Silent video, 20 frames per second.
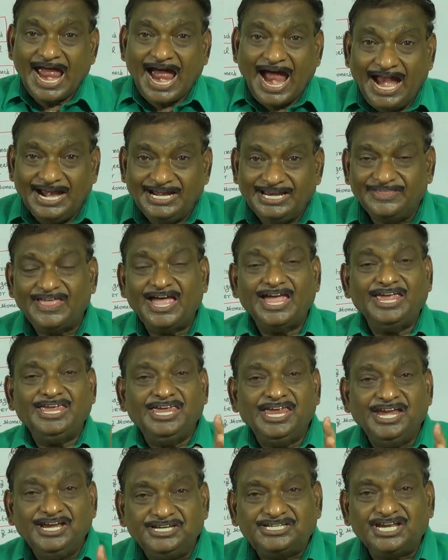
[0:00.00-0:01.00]
and
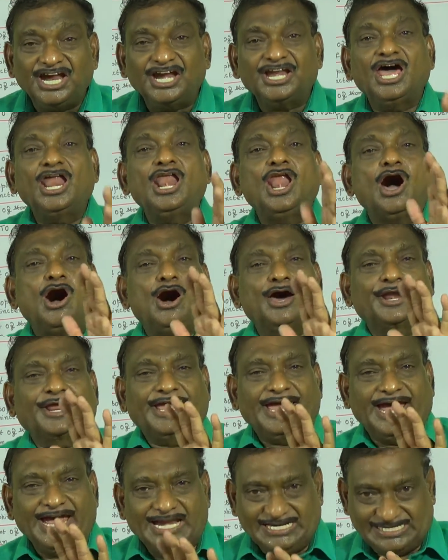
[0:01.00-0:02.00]
the internal
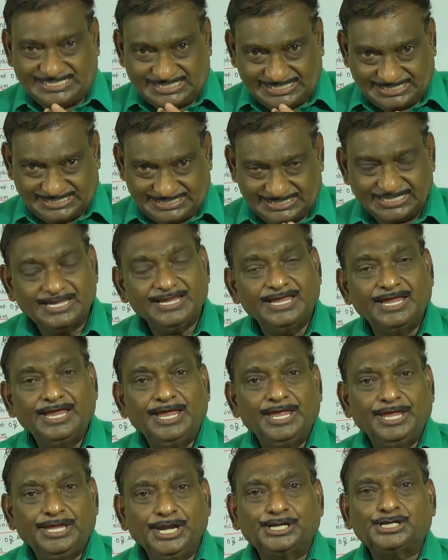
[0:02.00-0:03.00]
organs.
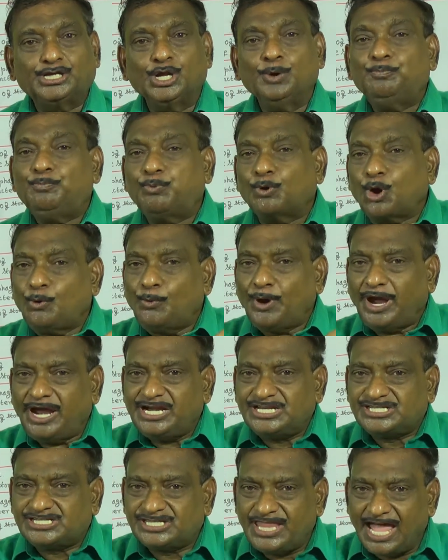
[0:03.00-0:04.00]
It
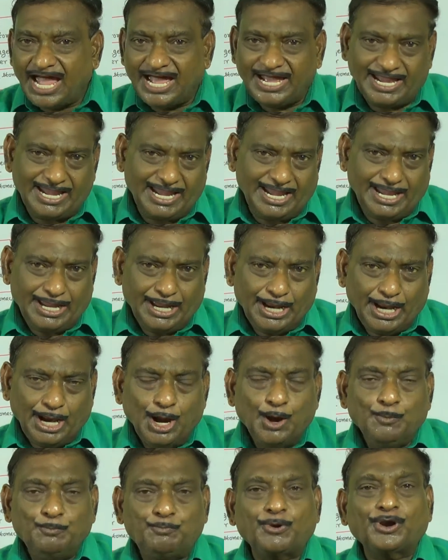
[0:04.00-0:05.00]
provides the
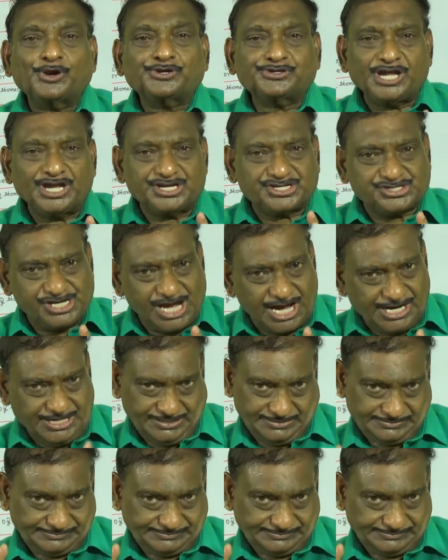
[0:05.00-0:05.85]
protection.